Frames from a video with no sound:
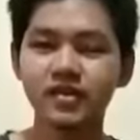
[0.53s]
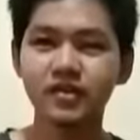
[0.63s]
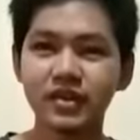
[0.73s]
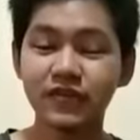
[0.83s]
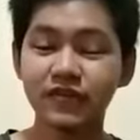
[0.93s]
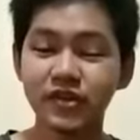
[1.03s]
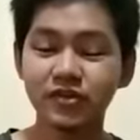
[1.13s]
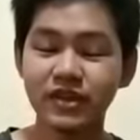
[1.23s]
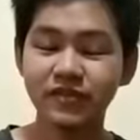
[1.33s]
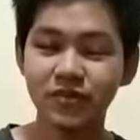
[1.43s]
Good
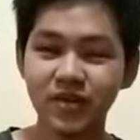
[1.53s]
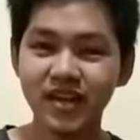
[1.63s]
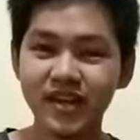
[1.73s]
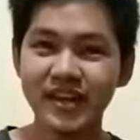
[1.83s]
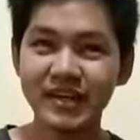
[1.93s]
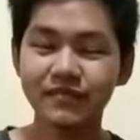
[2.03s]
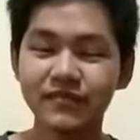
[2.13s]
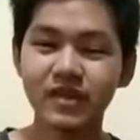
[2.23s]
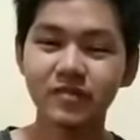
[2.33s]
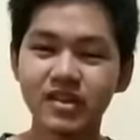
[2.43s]
afternoon, everyone. I am
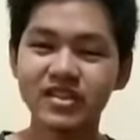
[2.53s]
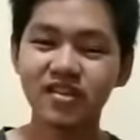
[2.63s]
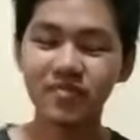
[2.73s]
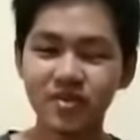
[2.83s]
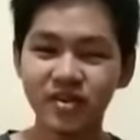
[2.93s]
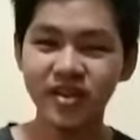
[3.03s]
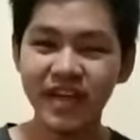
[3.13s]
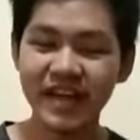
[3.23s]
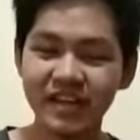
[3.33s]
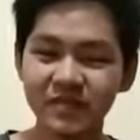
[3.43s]
Xylem,
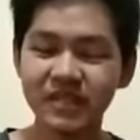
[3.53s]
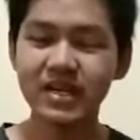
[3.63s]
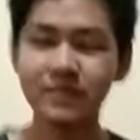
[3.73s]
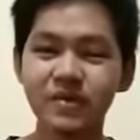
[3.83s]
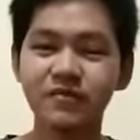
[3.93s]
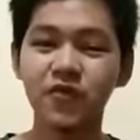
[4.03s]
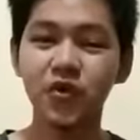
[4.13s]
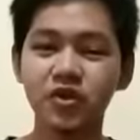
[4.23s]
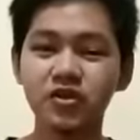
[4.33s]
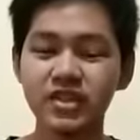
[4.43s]
and my topic
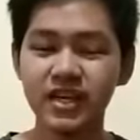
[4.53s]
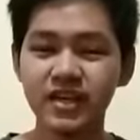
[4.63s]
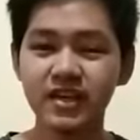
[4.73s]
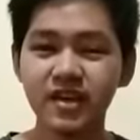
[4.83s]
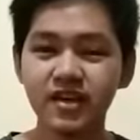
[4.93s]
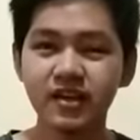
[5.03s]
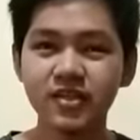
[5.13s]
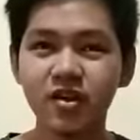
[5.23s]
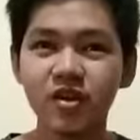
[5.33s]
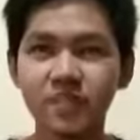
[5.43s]
for today
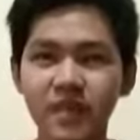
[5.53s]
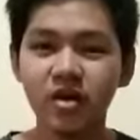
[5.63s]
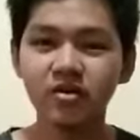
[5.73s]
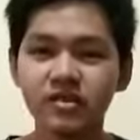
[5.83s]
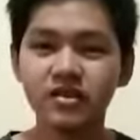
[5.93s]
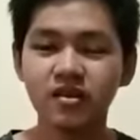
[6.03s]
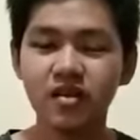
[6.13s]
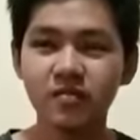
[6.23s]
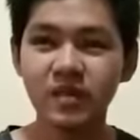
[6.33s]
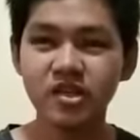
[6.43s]
is all about the
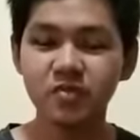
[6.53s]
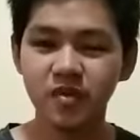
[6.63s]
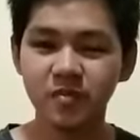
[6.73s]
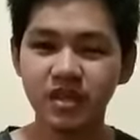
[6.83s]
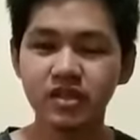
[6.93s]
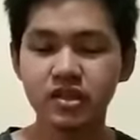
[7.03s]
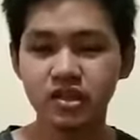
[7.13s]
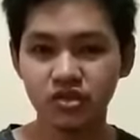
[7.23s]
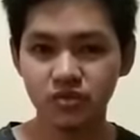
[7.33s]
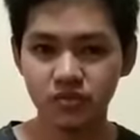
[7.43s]
complex permanent
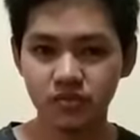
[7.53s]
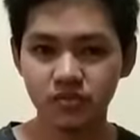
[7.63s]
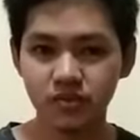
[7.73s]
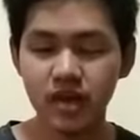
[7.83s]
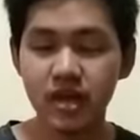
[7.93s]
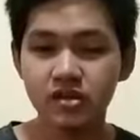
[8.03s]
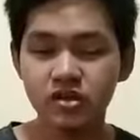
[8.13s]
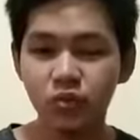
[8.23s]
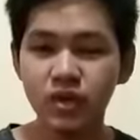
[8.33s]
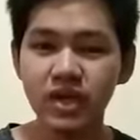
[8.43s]
tissues.
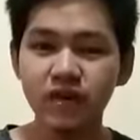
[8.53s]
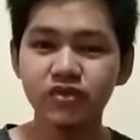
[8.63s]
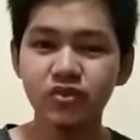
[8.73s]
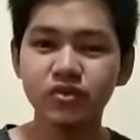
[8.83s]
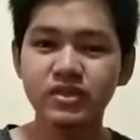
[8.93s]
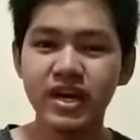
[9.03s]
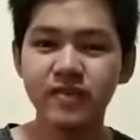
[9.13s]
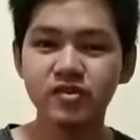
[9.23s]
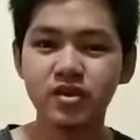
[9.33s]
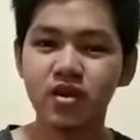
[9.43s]
So we have two
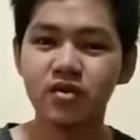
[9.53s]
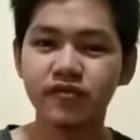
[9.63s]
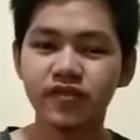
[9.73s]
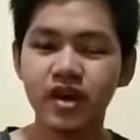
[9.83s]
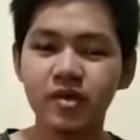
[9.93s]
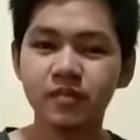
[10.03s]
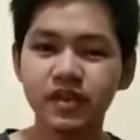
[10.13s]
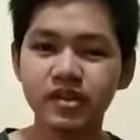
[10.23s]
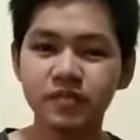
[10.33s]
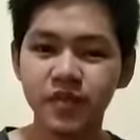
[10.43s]
types of
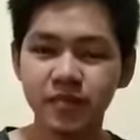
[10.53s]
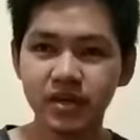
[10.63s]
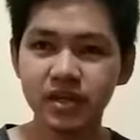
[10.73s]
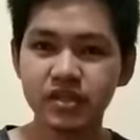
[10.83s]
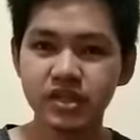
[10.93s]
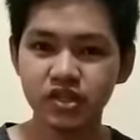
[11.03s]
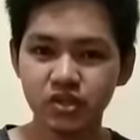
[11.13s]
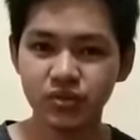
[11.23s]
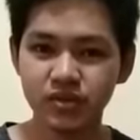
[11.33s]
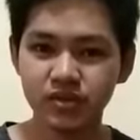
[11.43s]
complex permanent
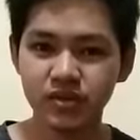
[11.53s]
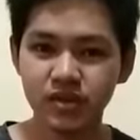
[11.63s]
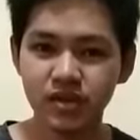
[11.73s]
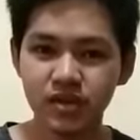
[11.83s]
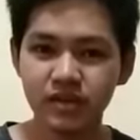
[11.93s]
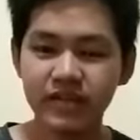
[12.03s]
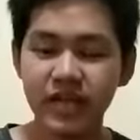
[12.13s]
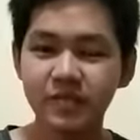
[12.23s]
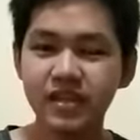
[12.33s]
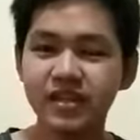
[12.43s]
tissues,
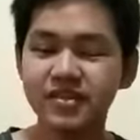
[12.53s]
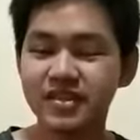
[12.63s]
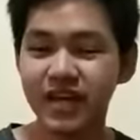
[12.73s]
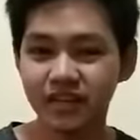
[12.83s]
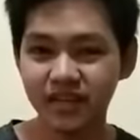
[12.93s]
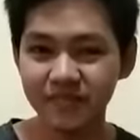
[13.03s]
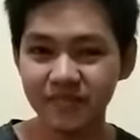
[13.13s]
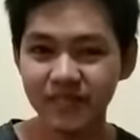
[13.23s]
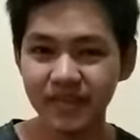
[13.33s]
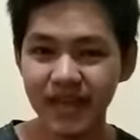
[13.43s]
namely the
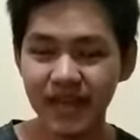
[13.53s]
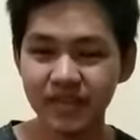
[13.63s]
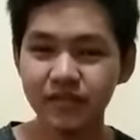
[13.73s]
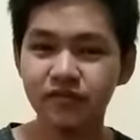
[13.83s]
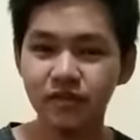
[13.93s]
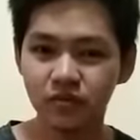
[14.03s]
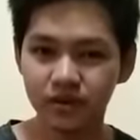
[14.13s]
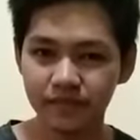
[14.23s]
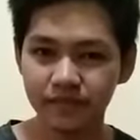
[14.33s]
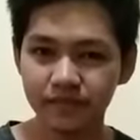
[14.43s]
xylem and the phloem.